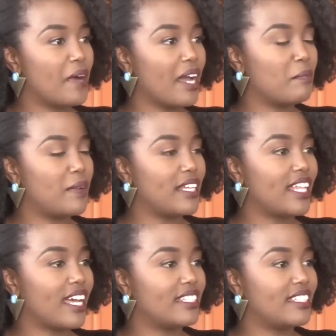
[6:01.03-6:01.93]
I
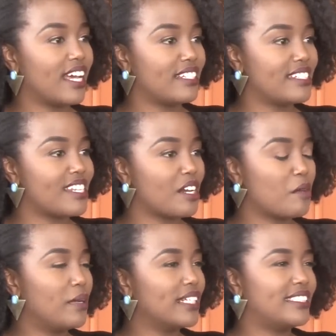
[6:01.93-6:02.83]
played that guitar,
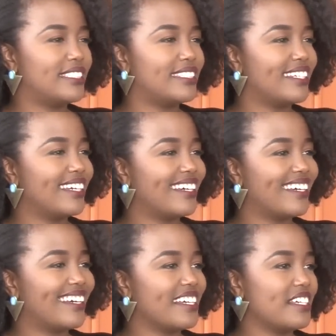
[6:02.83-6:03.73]
but
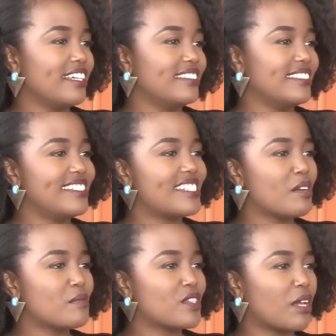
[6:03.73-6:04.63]
in
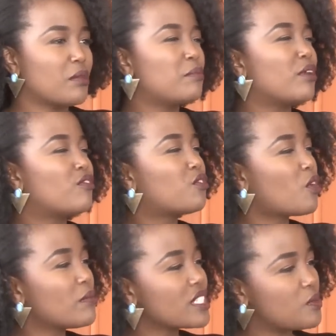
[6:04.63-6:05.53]
terms of,
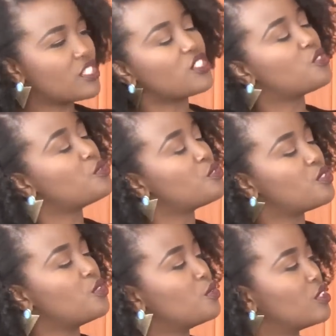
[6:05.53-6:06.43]
performance, we just choose
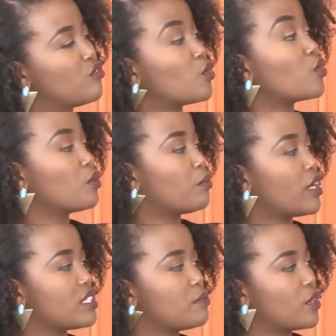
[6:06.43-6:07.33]
to do the vocal
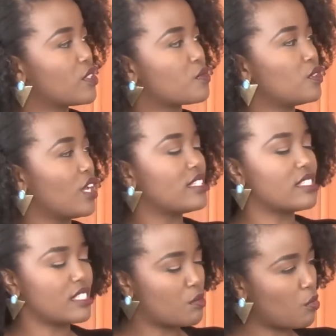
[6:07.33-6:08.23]
part because
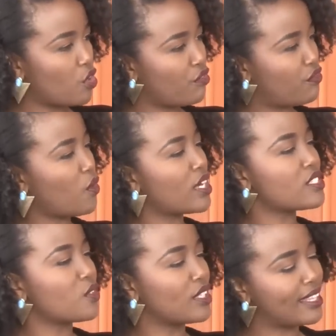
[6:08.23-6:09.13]
it's more
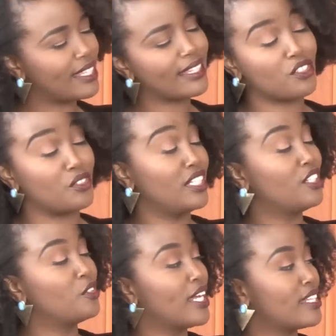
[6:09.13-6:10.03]
focused on the thing that you're
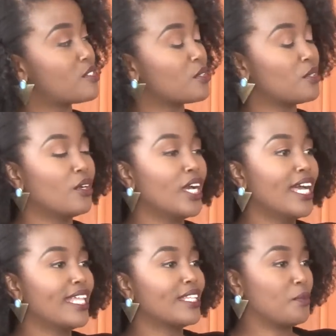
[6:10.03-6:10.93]
really good at. So
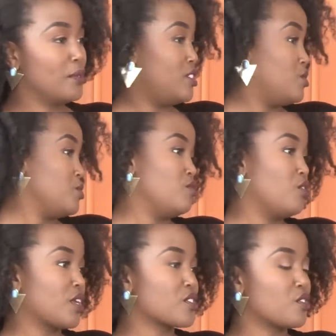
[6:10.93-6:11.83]
we choose to
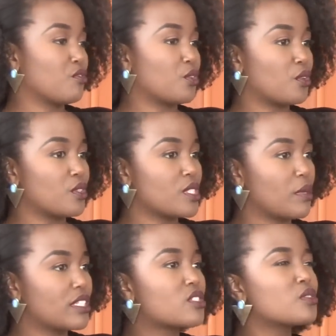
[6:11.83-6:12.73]
focus on vocals,
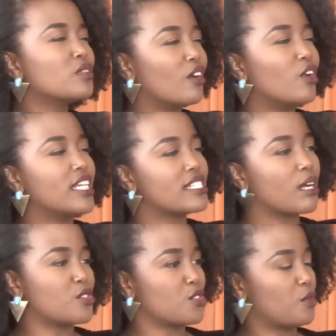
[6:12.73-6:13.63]
but sooner or later,
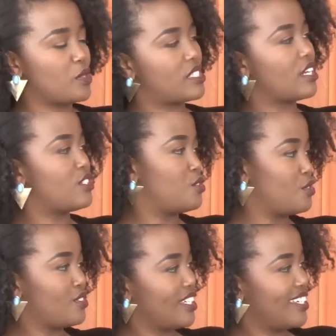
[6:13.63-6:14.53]
I'm sure we'll start
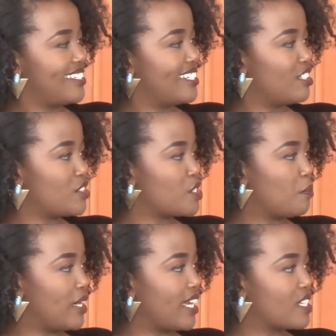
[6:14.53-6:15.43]
to delve into
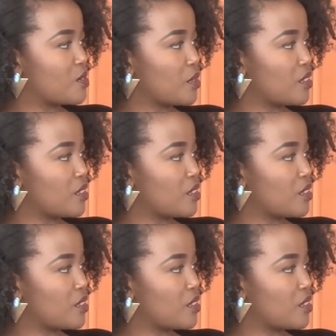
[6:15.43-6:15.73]
playing as